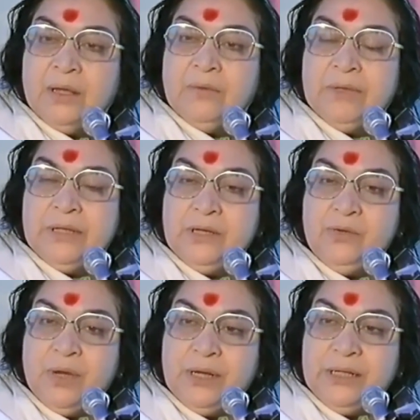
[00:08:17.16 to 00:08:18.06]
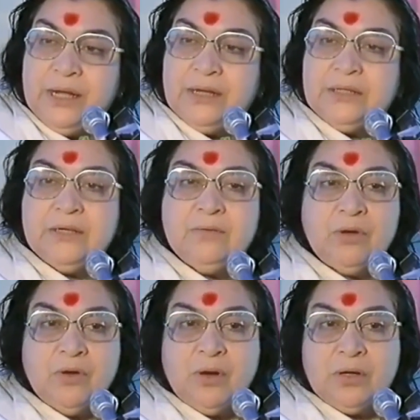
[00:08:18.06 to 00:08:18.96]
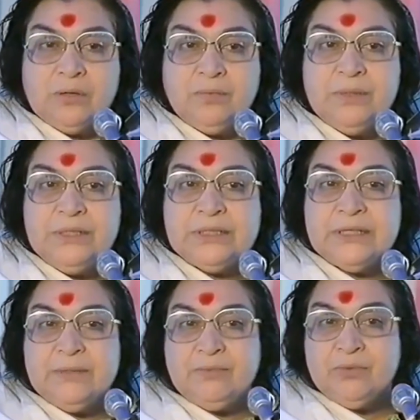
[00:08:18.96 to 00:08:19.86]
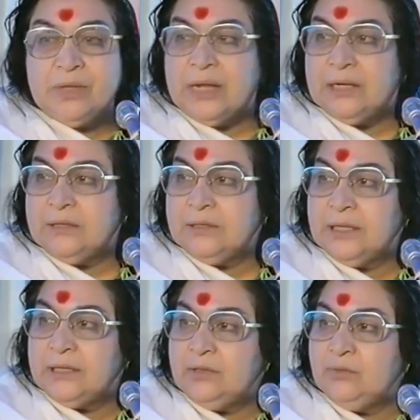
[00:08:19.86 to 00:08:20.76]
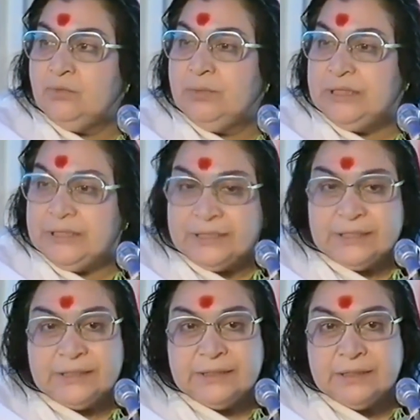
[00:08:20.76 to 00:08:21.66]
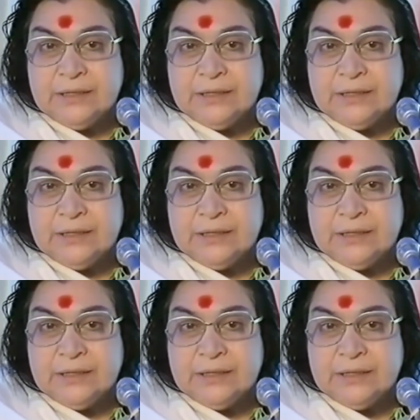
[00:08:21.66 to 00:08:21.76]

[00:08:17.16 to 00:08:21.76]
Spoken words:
Whether you are in the ashram or not, please keep to that you meditate.